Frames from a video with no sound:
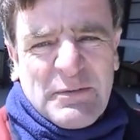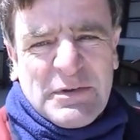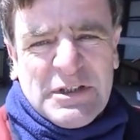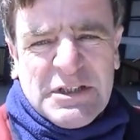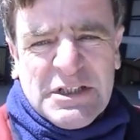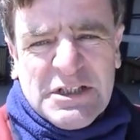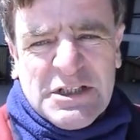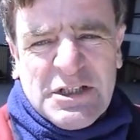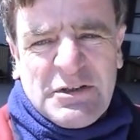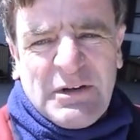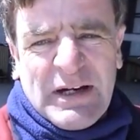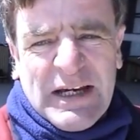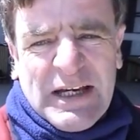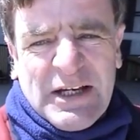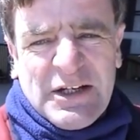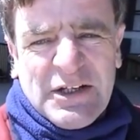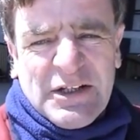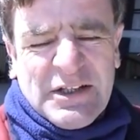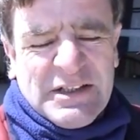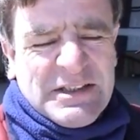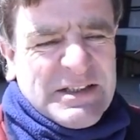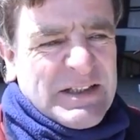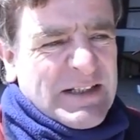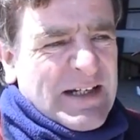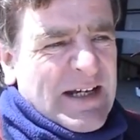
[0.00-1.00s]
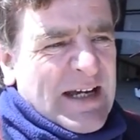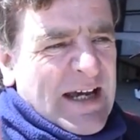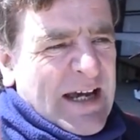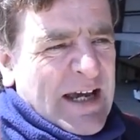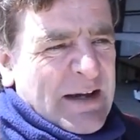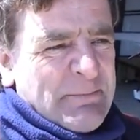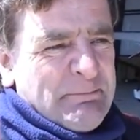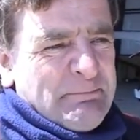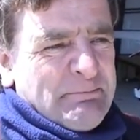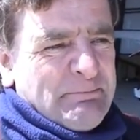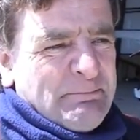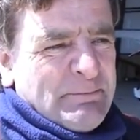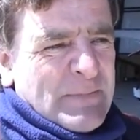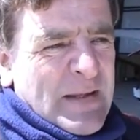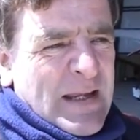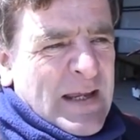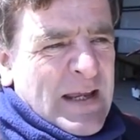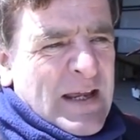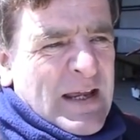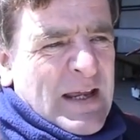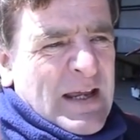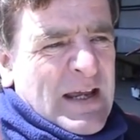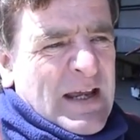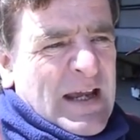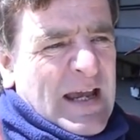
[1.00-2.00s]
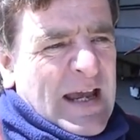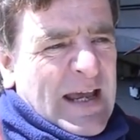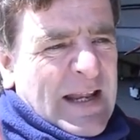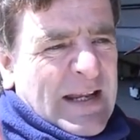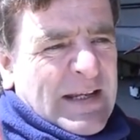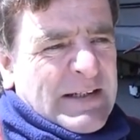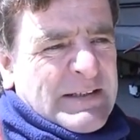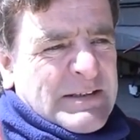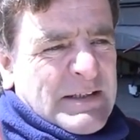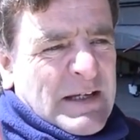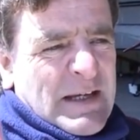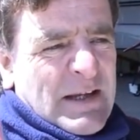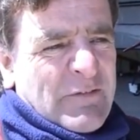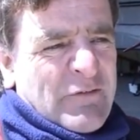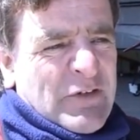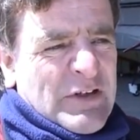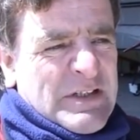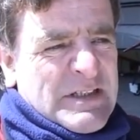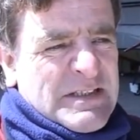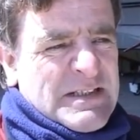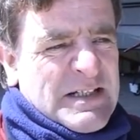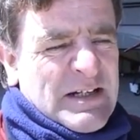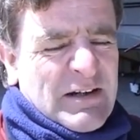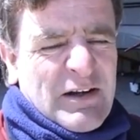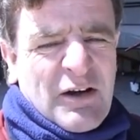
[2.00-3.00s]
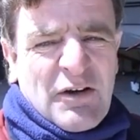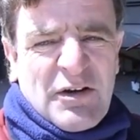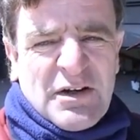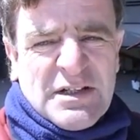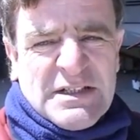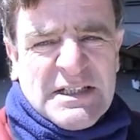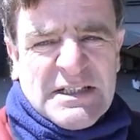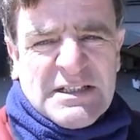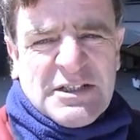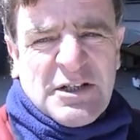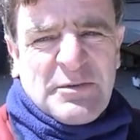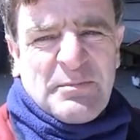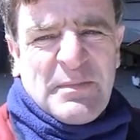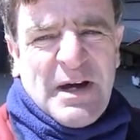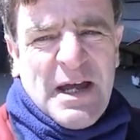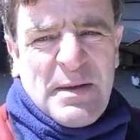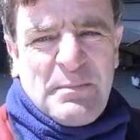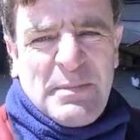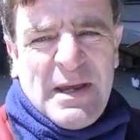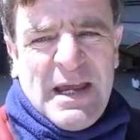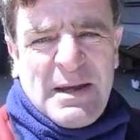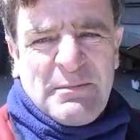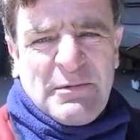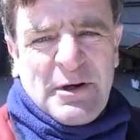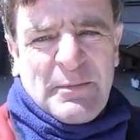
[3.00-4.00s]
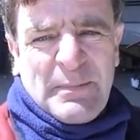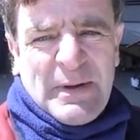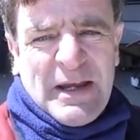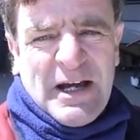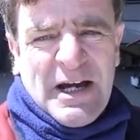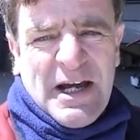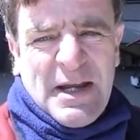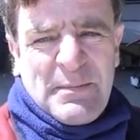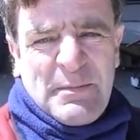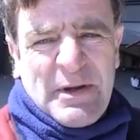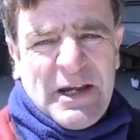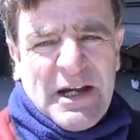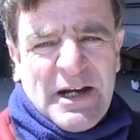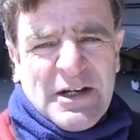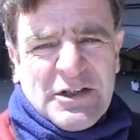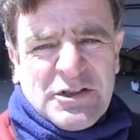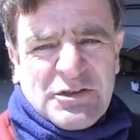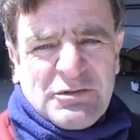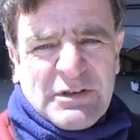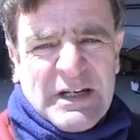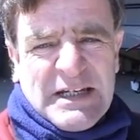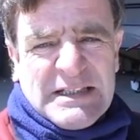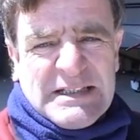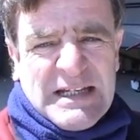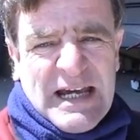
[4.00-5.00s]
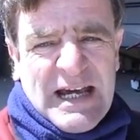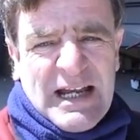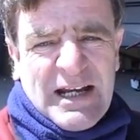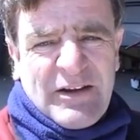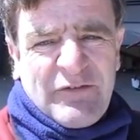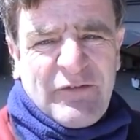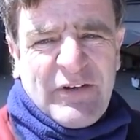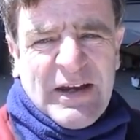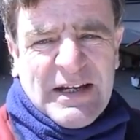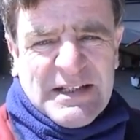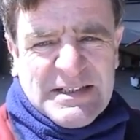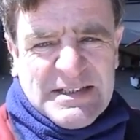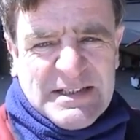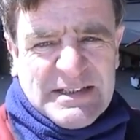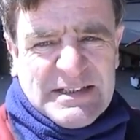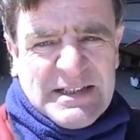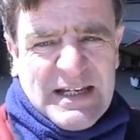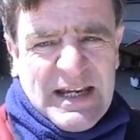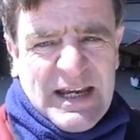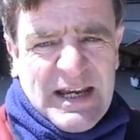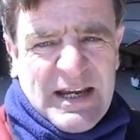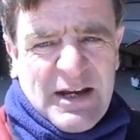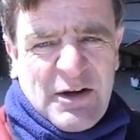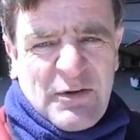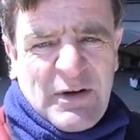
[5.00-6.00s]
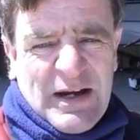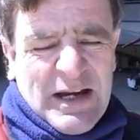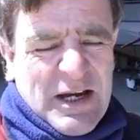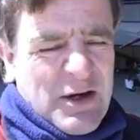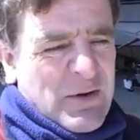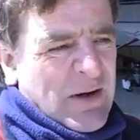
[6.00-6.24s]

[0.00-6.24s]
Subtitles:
which is quite good. And so long as it's on my beam or behind me, I shall get to Halifax today quite